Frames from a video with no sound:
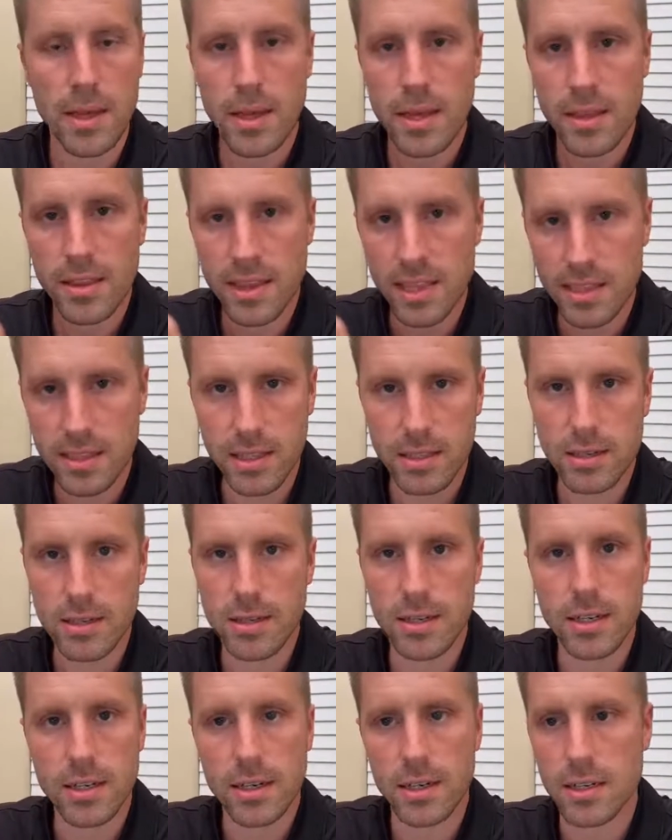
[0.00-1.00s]
think that they're going
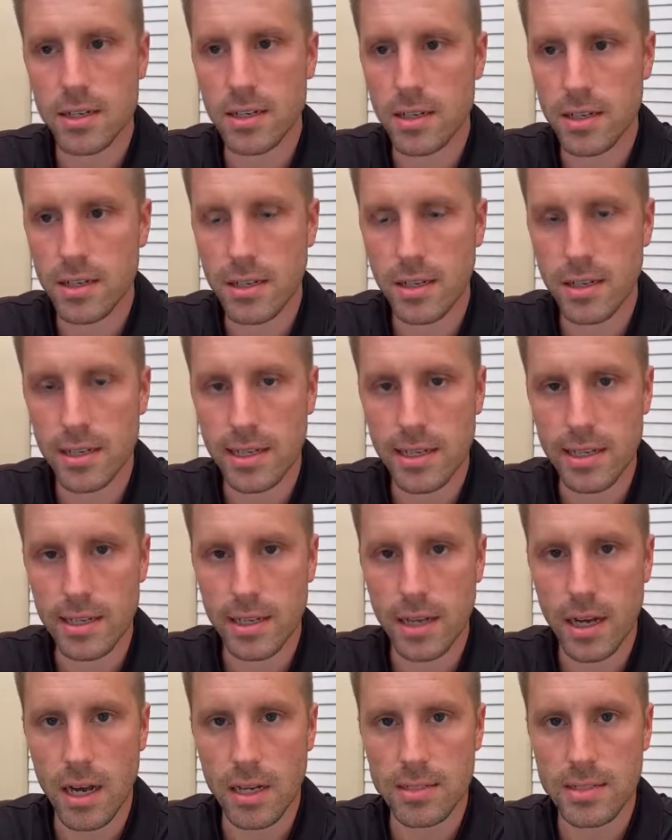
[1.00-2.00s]
to get in
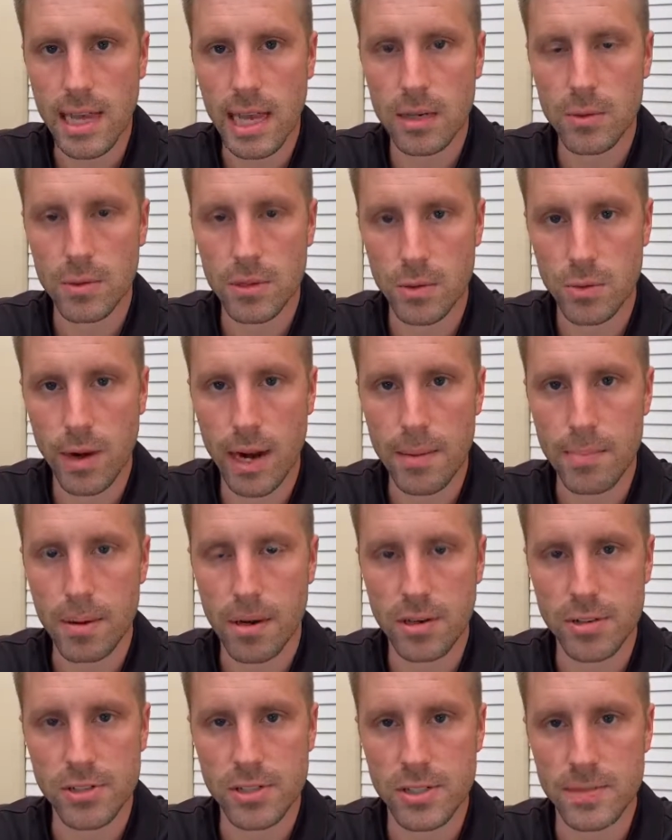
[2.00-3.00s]
contact with the right
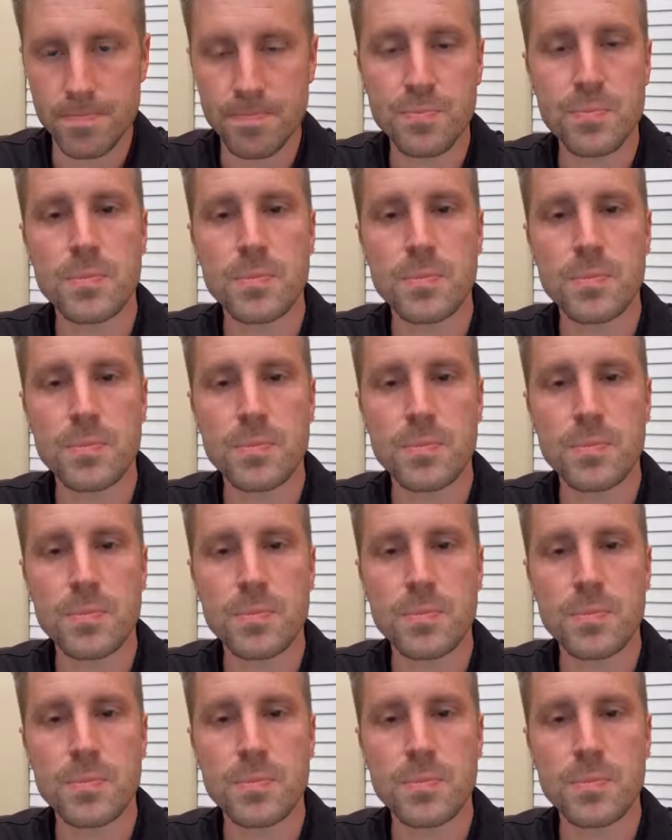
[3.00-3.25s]
person,